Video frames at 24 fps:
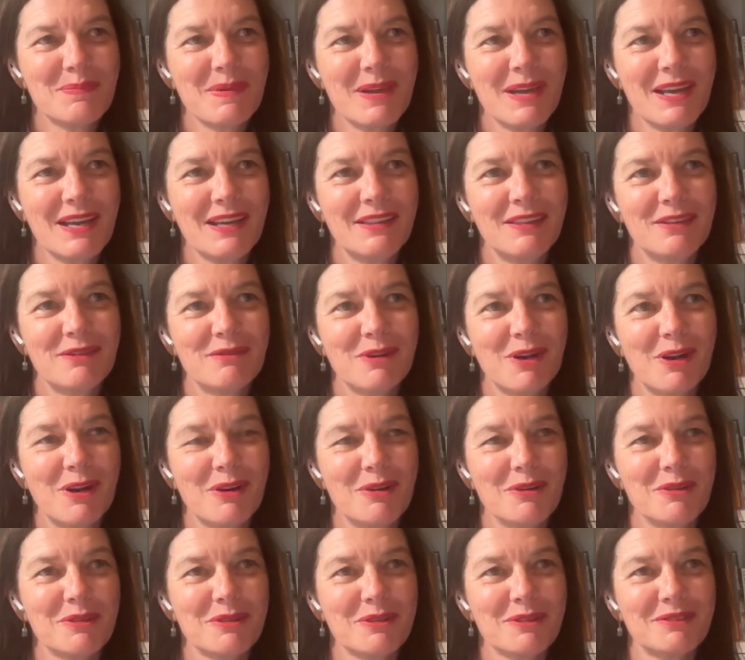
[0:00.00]
being in the
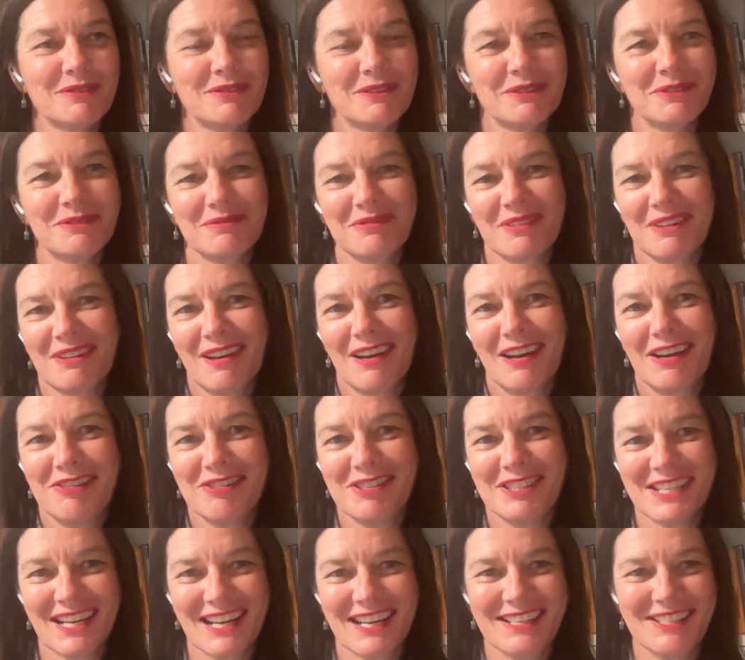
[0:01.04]
role
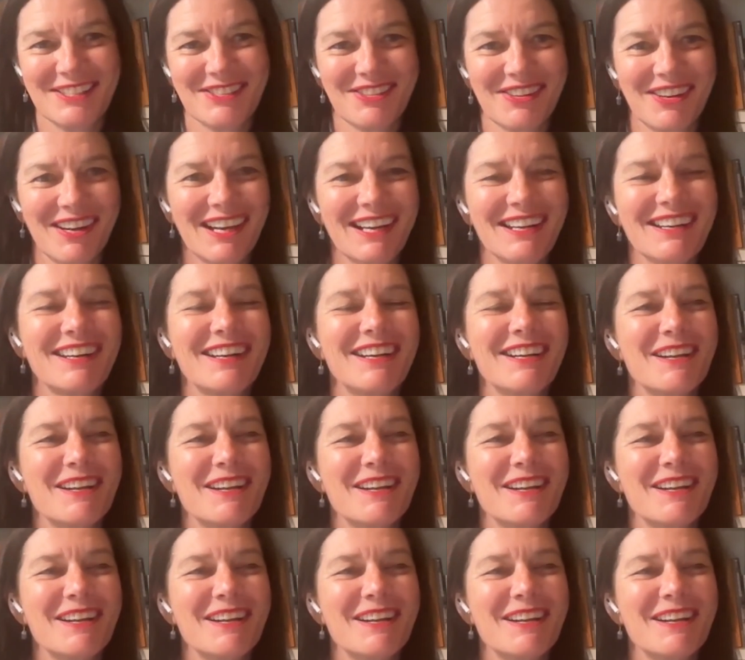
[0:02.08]
100 days, right?